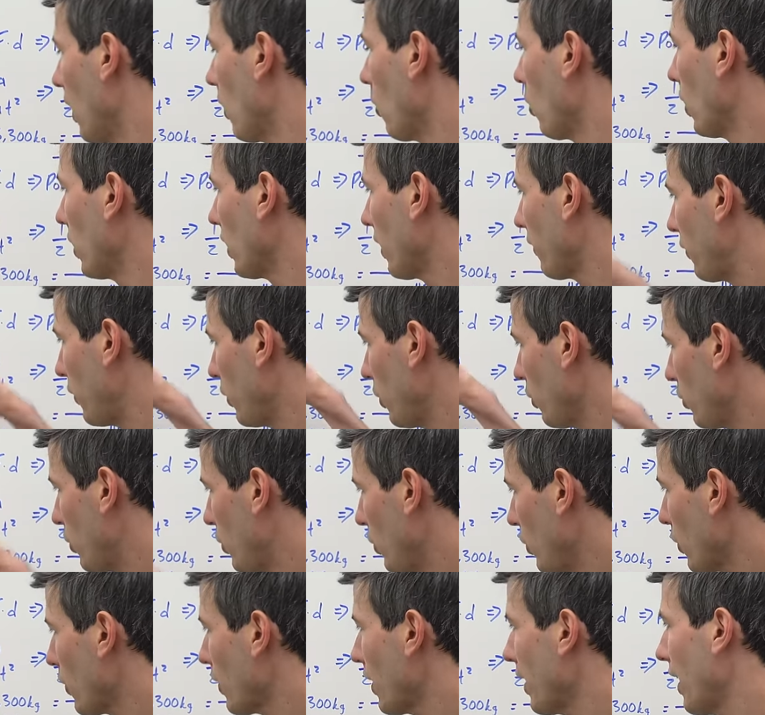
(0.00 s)
Well, if you
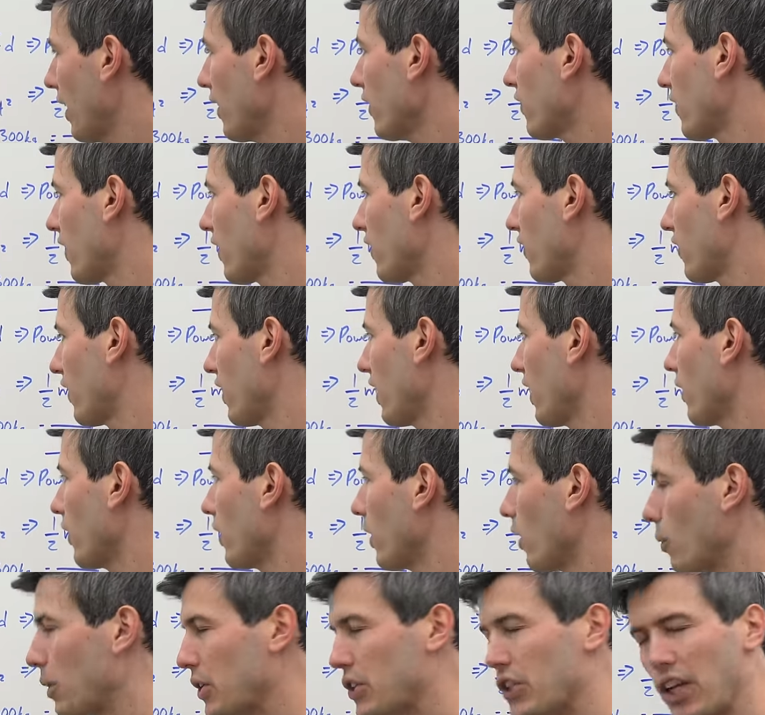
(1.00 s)
do this, this
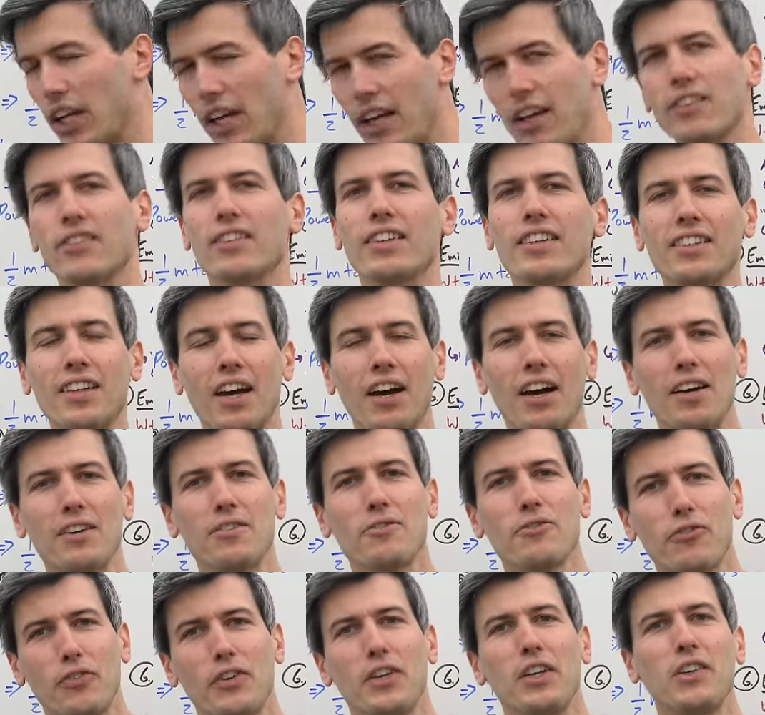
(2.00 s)
scenario, which isn't
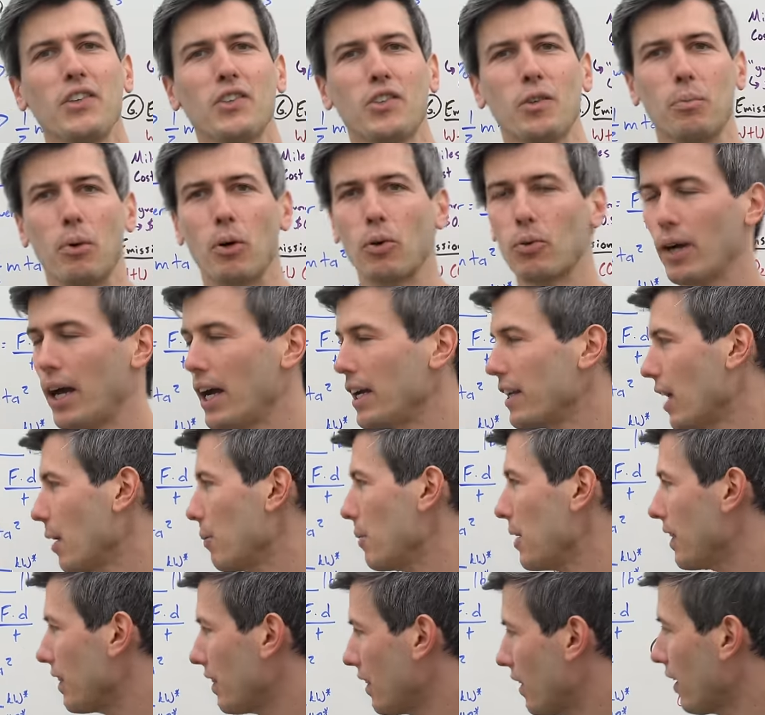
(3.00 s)
unfeasible, right? I
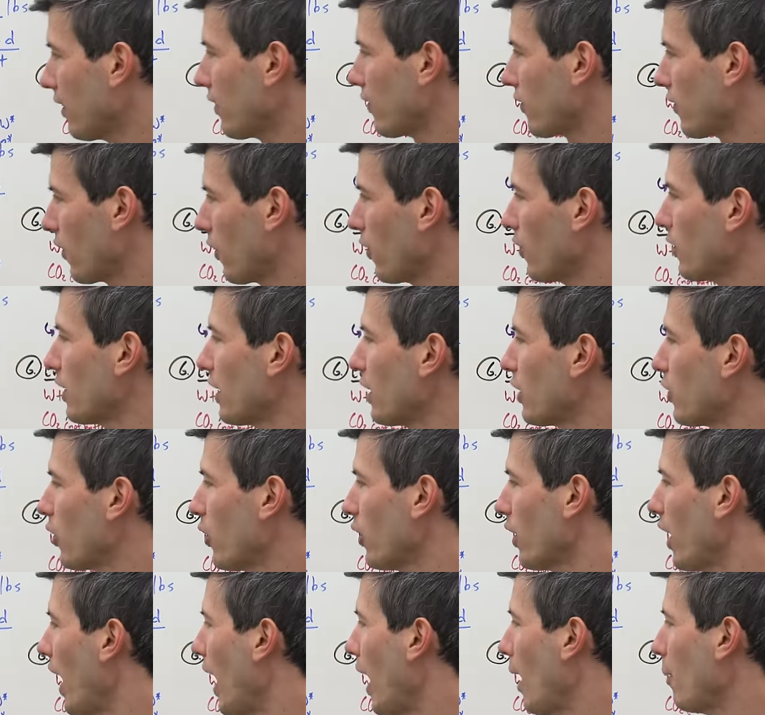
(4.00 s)
mean, this certainly
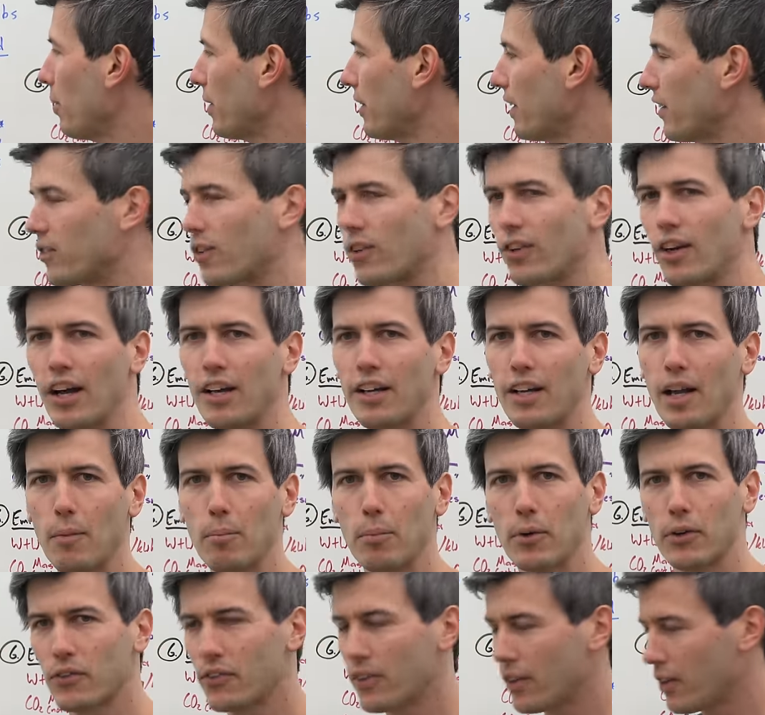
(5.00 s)
could happen. These are not
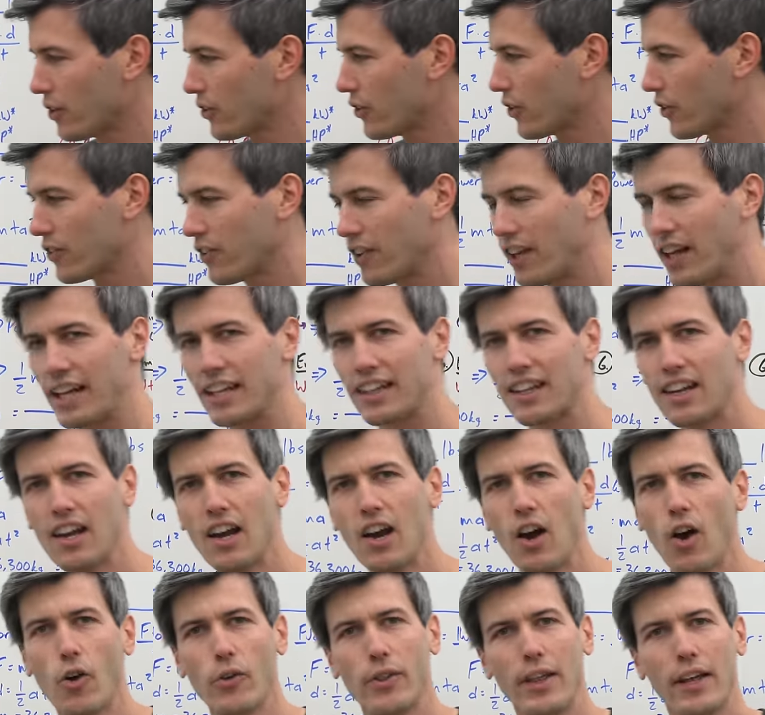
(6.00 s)
numbers that are just like,
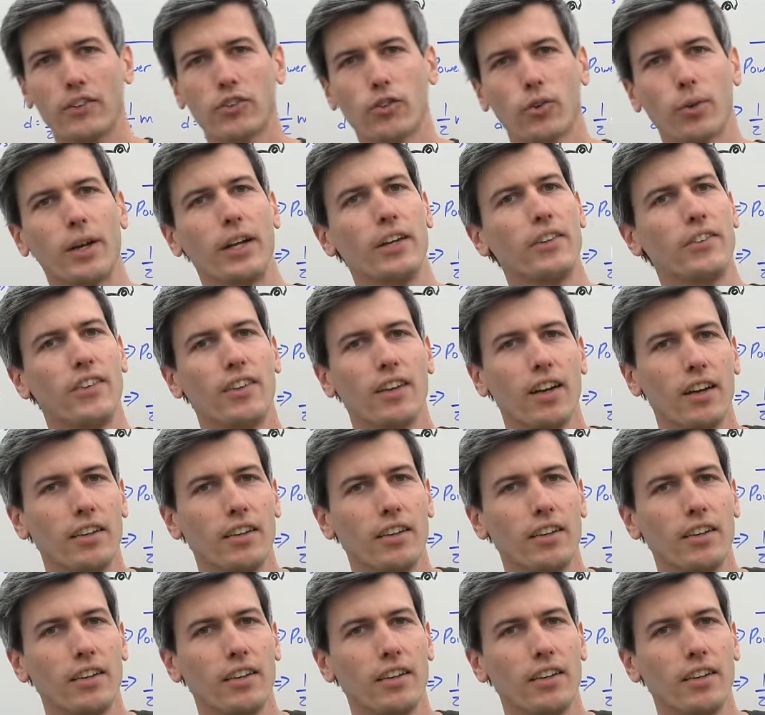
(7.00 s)
oh, that's crazy.